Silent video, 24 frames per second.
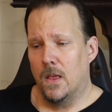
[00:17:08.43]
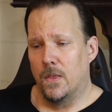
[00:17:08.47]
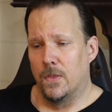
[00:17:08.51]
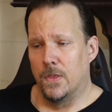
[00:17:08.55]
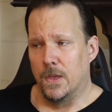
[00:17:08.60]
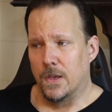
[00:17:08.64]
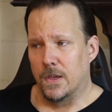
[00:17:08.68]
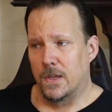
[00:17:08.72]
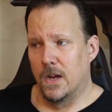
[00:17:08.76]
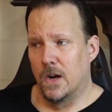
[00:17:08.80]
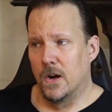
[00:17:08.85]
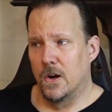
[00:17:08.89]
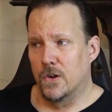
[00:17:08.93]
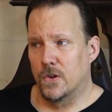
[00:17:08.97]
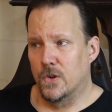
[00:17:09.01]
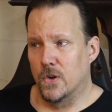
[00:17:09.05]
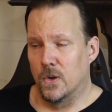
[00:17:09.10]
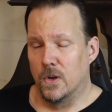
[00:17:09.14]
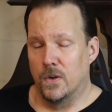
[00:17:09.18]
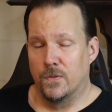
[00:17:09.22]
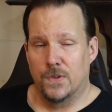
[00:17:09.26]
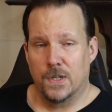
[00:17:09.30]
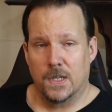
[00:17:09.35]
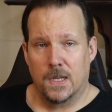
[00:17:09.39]
the
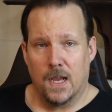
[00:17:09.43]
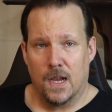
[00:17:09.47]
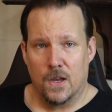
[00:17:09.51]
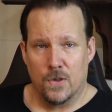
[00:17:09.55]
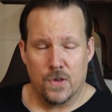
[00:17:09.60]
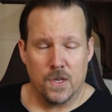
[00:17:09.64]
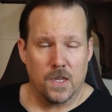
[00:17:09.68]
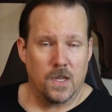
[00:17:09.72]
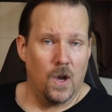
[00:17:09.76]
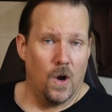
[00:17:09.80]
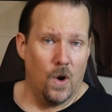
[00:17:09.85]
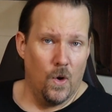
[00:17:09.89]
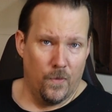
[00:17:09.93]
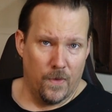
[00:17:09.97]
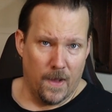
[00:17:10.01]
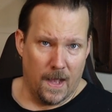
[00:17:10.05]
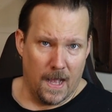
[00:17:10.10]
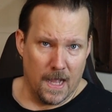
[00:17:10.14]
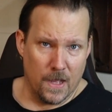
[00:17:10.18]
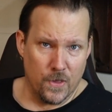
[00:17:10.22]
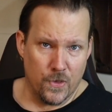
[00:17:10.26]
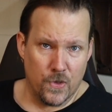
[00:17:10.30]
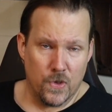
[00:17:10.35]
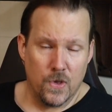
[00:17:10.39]
character of Takashi
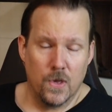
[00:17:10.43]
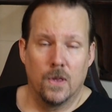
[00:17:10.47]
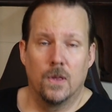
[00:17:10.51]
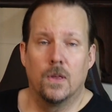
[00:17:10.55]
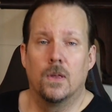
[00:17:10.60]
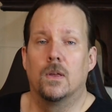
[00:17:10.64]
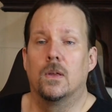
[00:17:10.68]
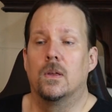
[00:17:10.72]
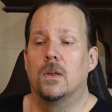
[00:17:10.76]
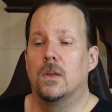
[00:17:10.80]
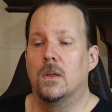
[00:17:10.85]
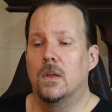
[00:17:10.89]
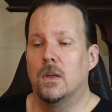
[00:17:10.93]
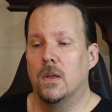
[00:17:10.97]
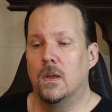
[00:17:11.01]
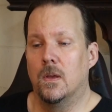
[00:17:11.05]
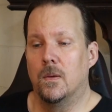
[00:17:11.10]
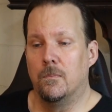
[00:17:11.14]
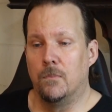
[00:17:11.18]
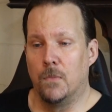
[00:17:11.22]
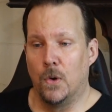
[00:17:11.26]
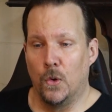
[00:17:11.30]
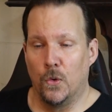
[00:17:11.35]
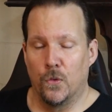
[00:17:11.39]
Kovacs
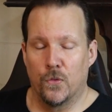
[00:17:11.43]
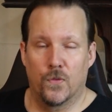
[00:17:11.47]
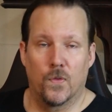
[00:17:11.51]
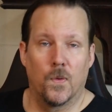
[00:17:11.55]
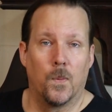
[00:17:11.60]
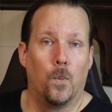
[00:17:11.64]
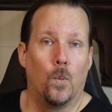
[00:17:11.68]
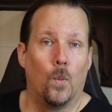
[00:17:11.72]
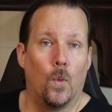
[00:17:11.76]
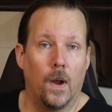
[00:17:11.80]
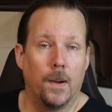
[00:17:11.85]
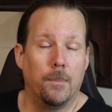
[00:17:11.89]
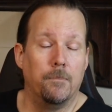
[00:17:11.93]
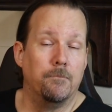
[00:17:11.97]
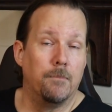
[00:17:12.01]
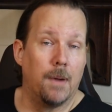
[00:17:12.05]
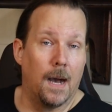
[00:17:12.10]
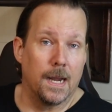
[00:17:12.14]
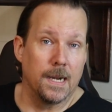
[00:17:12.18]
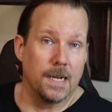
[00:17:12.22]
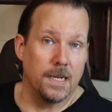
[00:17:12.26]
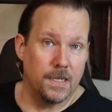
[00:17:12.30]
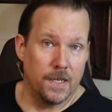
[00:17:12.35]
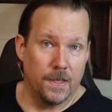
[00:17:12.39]
moves from one
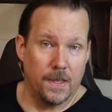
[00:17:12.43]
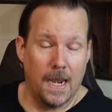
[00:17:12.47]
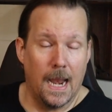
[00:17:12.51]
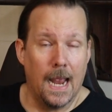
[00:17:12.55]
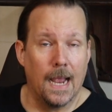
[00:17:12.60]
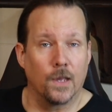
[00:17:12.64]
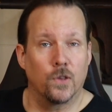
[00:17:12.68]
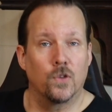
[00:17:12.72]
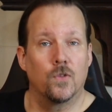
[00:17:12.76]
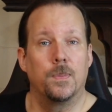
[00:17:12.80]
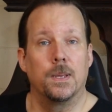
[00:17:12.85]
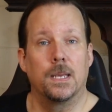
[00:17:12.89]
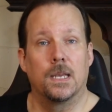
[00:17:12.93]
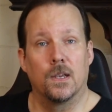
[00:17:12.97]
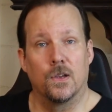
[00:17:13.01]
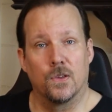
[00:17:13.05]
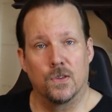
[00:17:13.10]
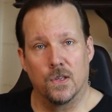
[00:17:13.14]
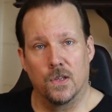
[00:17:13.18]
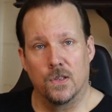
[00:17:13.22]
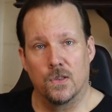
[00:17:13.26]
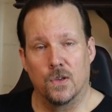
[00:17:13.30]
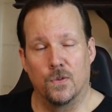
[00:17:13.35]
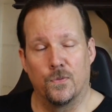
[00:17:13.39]
body to the next
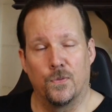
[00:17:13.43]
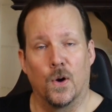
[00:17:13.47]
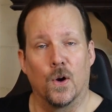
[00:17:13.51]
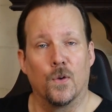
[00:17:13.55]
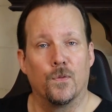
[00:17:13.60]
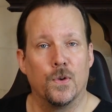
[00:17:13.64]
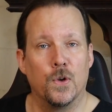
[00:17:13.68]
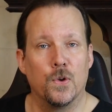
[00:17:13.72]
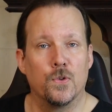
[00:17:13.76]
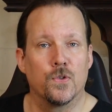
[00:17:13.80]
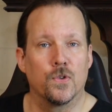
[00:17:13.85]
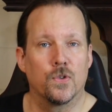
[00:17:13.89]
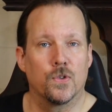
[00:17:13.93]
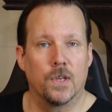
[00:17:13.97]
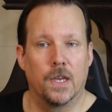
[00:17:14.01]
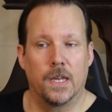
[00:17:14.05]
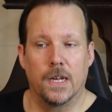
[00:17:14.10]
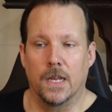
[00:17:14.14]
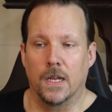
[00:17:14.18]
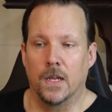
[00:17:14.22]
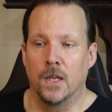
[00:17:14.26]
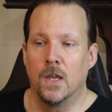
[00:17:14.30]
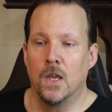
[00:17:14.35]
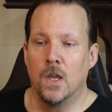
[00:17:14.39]
because it's a far future
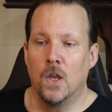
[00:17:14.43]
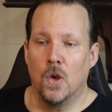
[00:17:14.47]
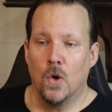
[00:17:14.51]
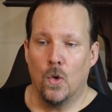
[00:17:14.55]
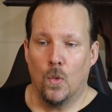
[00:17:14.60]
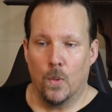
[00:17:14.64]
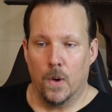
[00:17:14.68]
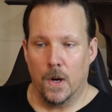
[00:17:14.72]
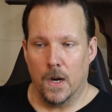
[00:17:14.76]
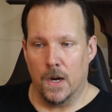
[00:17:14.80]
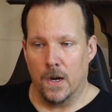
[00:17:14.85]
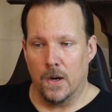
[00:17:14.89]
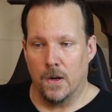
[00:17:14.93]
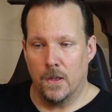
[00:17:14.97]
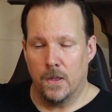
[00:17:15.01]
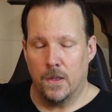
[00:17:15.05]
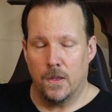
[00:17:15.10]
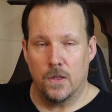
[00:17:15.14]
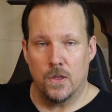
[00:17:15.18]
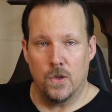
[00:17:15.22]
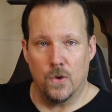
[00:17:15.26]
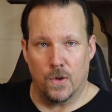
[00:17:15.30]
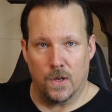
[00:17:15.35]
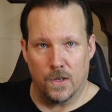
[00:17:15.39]
setting where
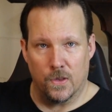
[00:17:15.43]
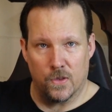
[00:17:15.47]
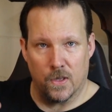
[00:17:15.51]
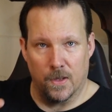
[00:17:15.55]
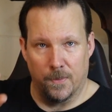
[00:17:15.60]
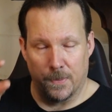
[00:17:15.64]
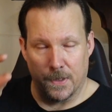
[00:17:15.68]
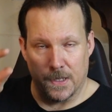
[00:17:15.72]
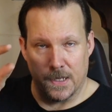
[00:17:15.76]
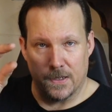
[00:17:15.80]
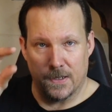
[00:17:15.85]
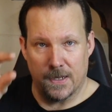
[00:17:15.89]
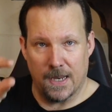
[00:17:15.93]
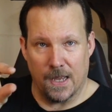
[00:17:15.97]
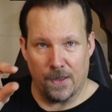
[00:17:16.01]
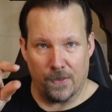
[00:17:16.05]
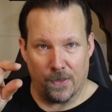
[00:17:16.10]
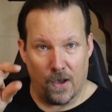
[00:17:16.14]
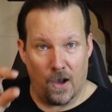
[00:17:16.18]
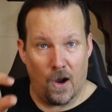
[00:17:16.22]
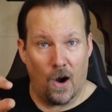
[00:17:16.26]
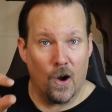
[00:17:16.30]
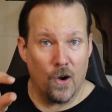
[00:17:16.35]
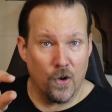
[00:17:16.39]
you can simply take
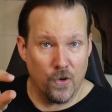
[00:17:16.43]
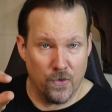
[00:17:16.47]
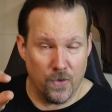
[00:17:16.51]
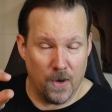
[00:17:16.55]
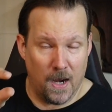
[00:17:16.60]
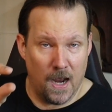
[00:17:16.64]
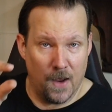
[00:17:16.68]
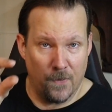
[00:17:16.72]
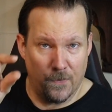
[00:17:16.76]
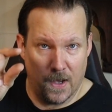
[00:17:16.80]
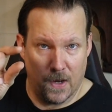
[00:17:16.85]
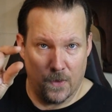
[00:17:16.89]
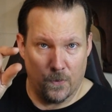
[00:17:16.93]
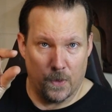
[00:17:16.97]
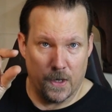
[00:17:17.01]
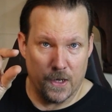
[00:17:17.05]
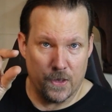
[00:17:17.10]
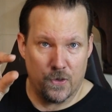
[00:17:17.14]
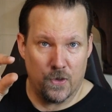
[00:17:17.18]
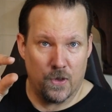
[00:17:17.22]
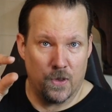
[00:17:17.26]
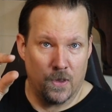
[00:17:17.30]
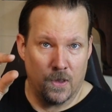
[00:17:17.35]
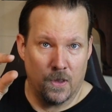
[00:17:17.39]
the hard drive on
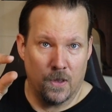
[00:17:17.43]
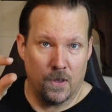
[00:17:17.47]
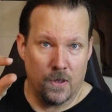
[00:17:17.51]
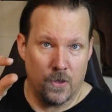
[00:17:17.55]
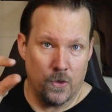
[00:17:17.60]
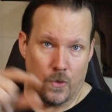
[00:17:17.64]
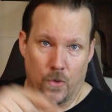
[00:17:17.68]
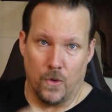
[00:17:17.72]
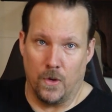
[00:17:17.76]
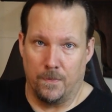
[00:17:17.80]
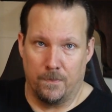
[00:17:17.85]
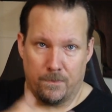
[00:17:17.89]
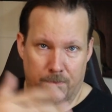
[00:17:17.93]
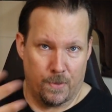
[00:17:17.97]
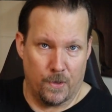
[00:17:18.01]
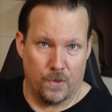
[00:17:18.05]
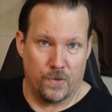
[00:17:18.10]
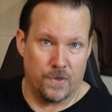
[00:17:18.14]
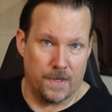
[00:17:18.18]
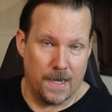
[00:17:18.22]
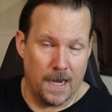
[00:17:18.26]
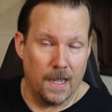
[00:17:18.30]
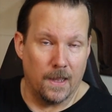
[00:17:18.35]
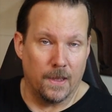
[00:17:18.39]
which your
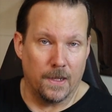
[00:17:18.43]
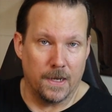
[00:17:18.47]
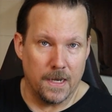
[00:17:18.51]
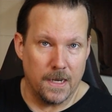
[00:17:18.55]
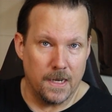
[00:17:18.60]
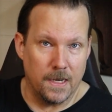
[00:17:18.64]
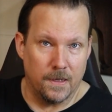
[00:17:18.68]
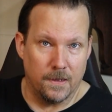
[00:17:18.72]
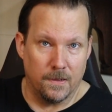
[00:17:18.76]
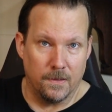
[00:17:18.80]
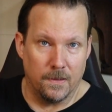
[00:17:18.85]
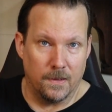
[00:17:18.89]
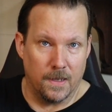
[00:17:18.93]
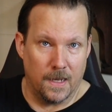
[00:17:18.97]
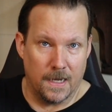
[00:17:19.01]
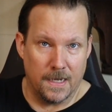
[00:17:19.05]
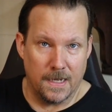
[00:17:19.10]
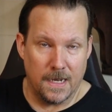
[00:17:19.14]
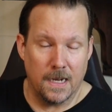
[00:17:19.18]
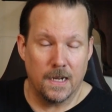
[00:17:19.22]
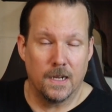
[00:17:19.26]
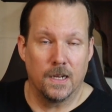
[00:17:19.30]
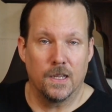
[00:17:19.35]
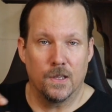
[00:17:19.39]
personality and
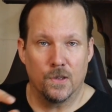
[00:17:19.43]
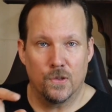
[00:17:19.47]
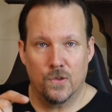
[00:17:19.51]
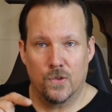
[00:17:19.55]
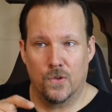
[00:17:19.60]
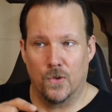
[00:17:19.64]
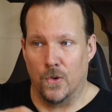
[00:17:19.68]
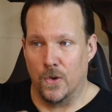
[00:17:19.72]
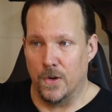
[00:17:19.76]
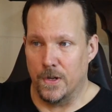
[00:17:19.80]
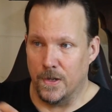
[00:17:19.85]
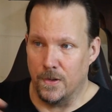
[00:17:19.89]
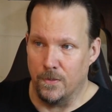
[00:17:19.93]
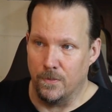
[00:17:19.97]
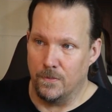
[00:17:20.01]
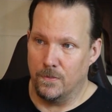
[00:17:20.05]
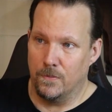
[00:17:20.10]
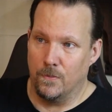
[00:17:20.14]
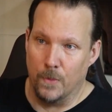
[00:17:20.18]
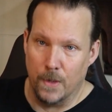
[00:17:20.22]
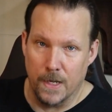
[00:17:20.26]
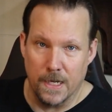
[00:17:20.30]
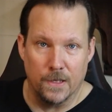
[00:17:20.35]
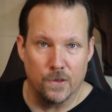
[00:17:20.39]
identity is stored
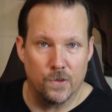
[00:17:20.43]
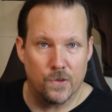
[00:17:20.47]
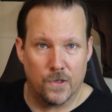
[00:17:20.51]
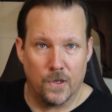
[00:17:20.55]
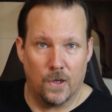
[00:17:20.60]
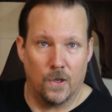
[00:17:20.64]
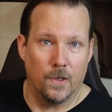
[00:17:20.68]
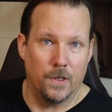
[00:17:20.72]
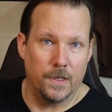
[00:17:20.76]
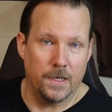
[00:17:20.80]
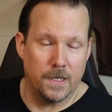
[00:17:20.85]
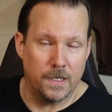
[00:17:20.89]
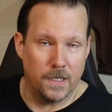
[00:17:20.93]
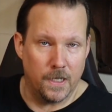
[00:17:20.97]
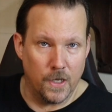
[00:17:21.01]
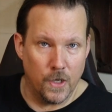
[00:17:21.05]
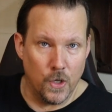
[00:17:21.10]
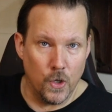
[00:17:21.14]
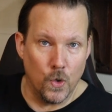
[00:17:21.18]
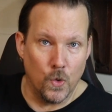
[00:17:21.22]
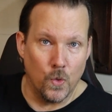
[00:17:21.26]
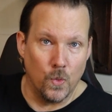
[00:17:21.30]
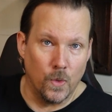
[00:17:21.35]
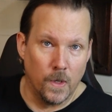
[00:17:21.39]
and reinstall it in a
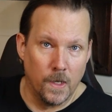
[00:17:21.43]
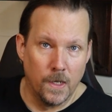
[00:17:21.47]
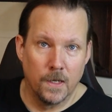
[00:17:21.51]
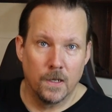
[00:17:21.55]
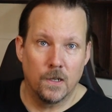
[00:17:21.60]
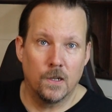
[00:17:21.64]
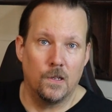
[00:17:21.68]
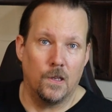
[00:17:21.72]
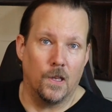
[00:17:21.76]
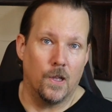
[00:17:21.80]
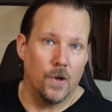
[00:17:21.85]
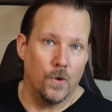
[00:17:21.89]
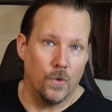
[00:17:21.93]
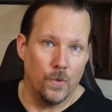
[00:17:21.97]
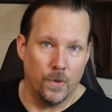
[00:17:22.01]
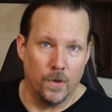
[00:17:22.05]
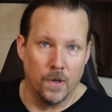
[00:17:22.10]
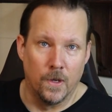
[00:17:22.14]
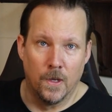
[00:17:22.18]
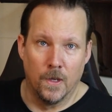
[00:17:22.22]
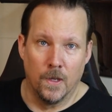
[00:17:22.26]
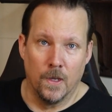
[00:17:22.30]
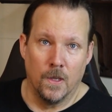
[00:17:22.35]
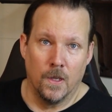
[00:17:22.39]
new
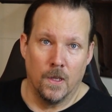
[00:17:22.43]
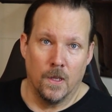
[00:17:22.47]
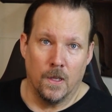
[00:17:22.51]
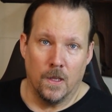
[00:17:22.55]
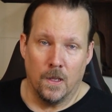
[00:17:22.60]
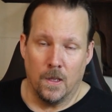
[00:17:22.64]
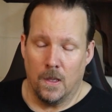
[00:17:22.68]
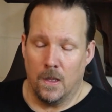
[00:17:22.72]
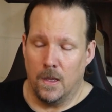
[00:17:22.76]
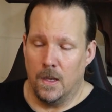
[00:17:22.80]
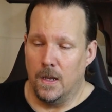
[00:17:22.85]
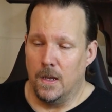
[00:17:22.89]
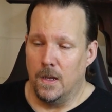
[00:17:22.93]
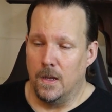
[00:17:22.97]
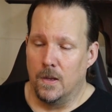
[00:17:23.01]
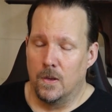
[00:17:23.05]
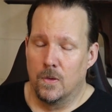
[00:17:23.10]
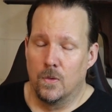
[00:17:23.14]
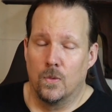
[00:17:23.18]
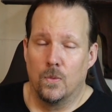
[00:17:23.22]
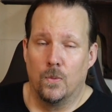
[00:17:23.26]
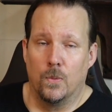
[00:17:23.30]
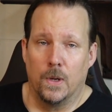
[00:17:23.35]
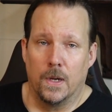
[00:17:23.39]
clone
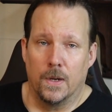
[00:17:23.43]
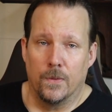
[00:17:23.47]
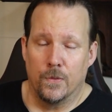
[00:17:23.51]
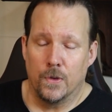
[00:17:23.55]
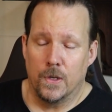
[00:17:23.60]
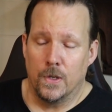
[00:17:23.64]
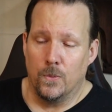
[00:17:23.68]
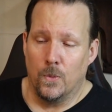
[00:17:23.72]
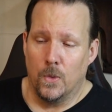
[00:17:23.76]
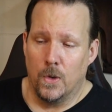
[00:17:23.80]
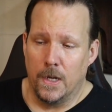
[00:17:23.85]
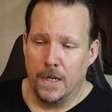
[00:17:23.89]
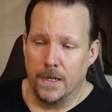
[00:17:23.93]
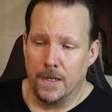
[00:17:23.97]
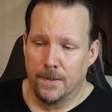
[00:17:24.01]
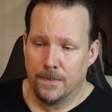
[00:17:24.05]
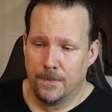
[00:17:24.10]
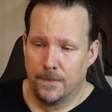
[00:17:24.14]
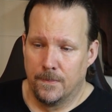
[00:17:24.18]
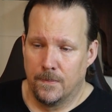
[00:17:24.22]
whenever you want.